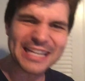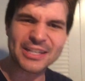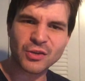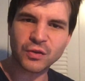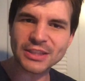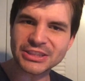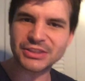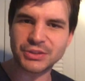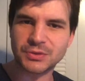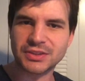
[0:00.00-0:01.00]
it
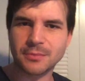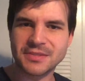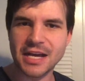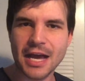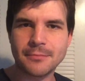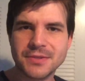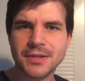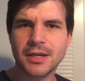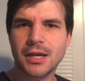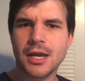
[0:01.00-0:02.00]
crushes you sometimes.
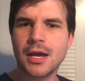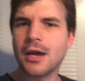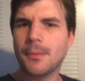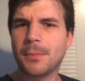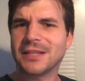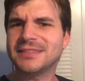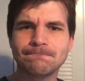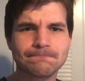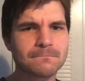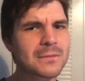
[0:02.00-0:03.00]
But
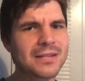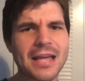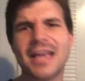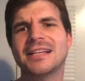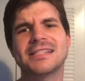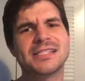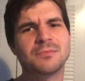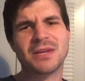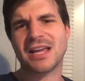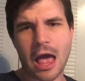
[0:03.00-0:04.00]
hey, this
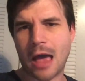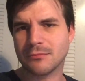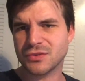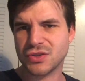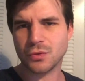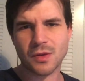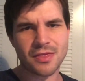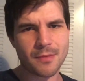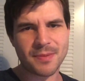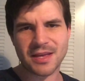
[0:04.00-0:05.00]
is me. I'm
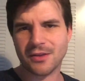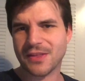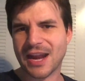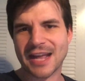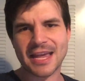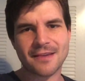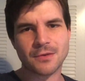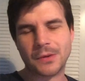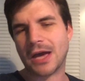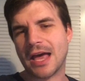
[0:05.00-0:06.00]
chewing the pill that I gave
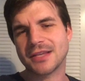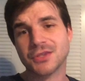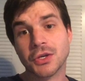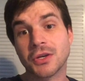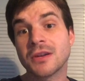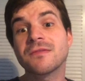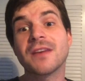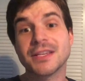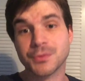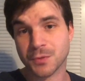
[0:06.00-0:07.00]
you guys. You're gonna
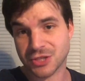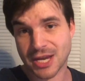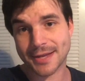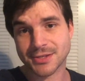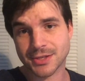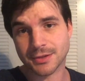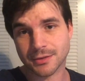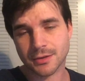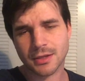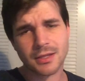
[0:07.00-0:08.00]
face rejection.
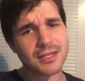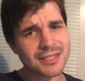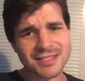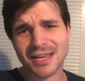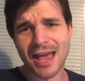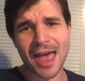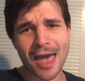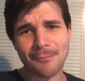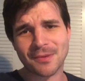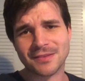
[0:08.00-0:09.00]
It's gonna
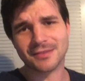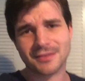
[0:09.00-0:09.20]
happen,